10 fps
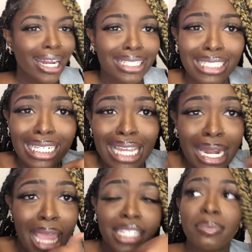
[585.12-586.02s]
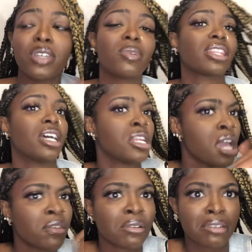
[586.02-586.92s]
does she connect me with
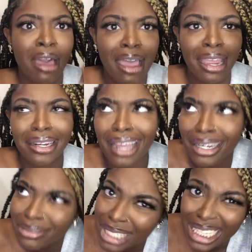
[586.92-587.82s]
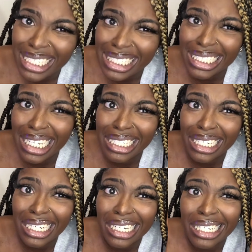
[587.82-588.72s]
another line? I think she said
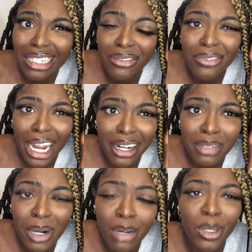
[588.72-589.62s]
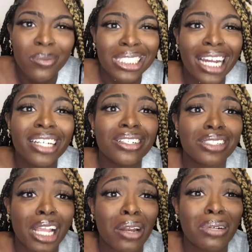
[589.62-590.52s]
the fire department, which I
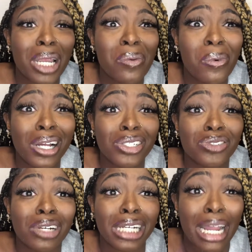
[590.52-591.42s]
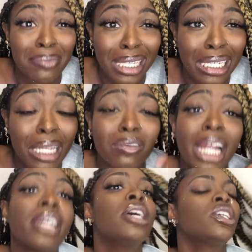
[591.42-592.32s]
understand. Okay, one truck, I'm thinking,
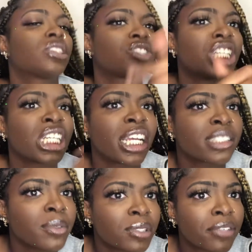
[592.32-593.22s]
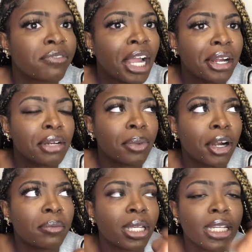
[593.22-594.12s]
right? So she connects me with the fire
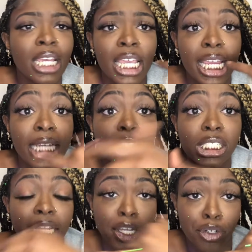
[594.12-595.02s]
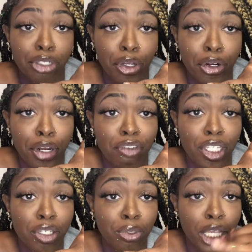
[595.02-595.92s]
department and she's like, can you tell her
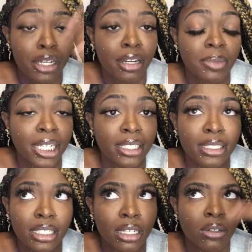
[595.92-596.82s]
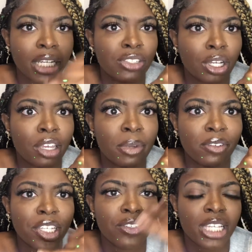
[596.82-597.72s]
everything you said? And I'm like, oh, can you tell him
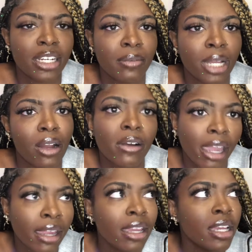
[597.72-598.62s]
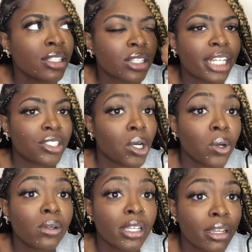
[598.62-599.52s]
everything you said? And I'm like, okay. So I
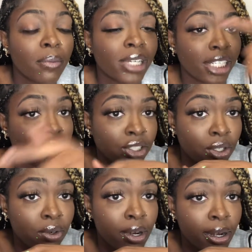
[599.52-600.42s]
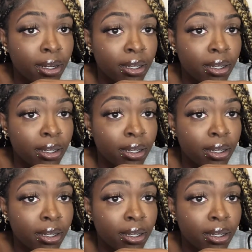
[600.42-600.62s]
told him what I just told her.